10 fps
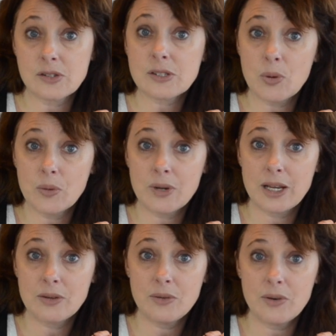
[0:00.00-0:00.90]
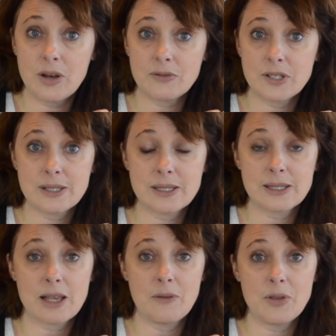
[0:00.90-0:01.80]
small needle. I've just
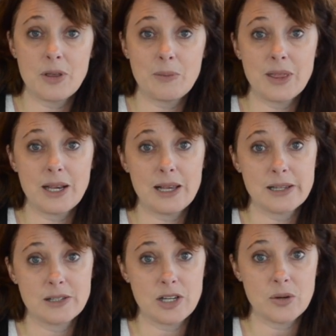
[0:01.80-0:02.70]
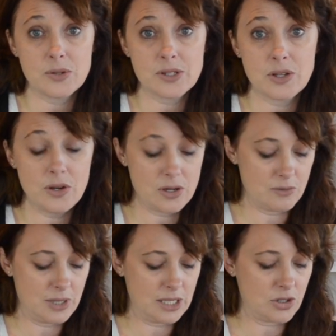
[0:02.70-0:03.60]
discovered them in the last year or so, and I
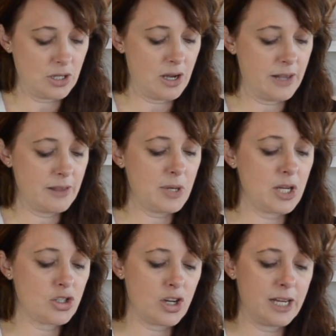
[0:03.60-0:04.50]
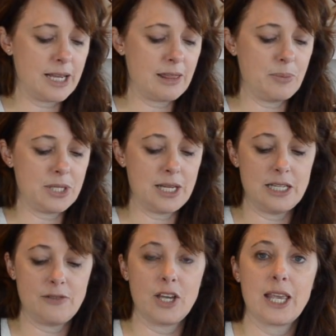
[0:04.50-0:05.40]
really do like them, and I try to get the
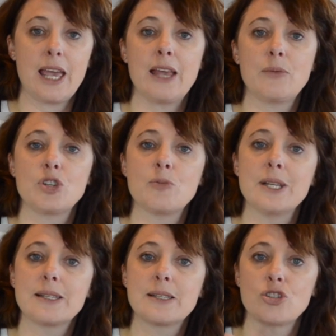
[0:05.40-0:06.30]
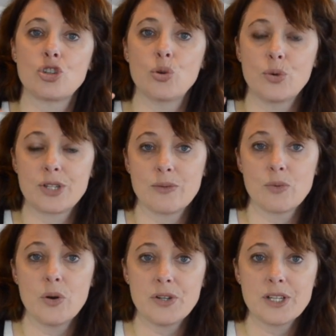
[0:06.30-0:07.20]
petite if I can, which means it's a shorter
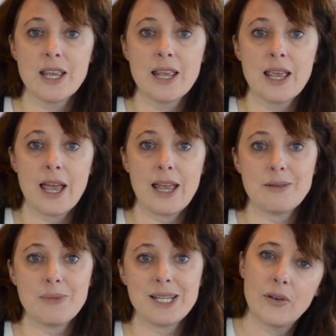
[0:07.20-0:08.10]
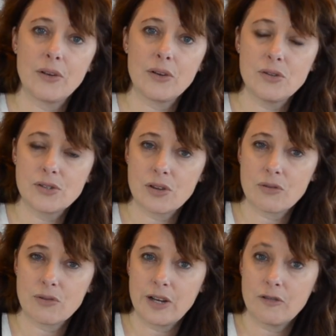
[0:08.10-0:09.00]
rod, and it means I use the
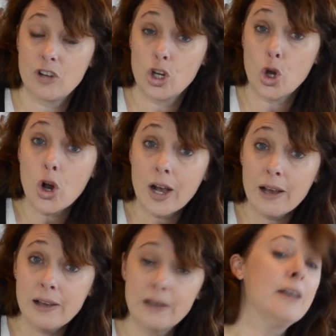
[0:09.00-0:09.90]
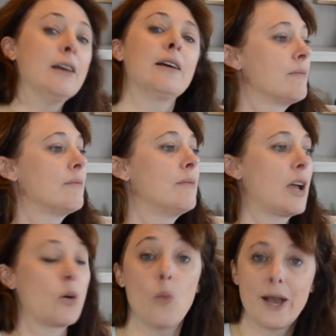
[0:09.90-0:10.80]
thread for longer. I
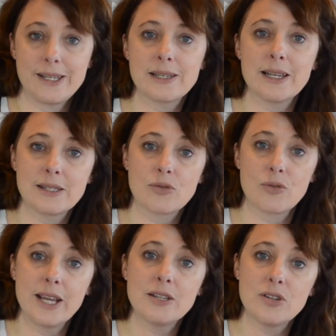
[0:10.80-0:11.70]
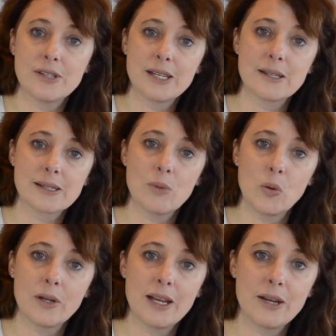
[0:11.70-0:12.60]
can waste less thread using a
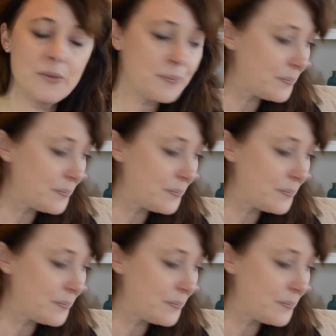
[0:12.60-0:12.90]
smaller needle.